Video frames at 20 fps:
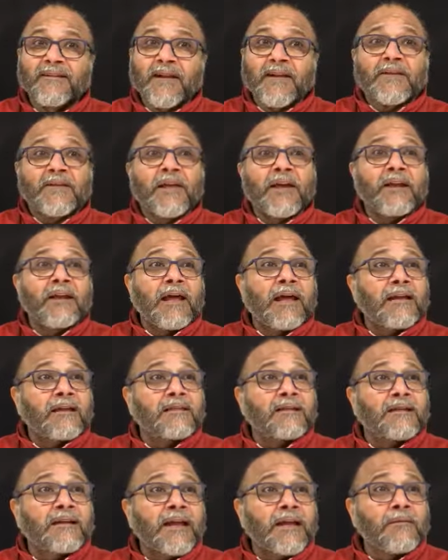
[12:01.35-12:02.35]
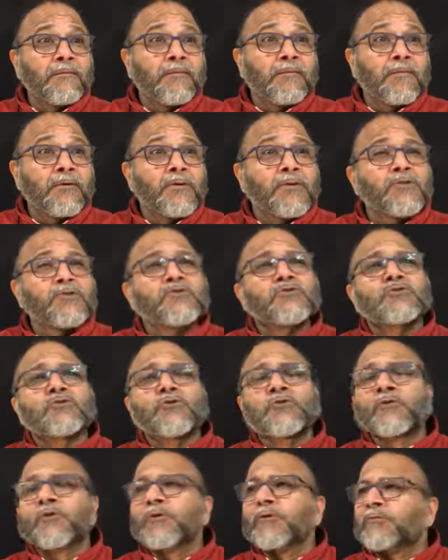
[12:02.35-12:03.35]
And then another time,
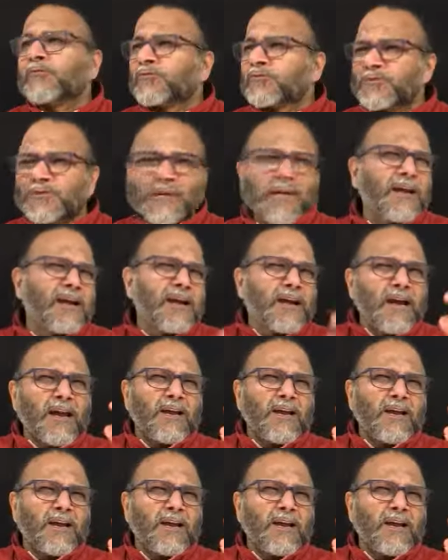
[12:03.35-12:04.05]
screams, ah,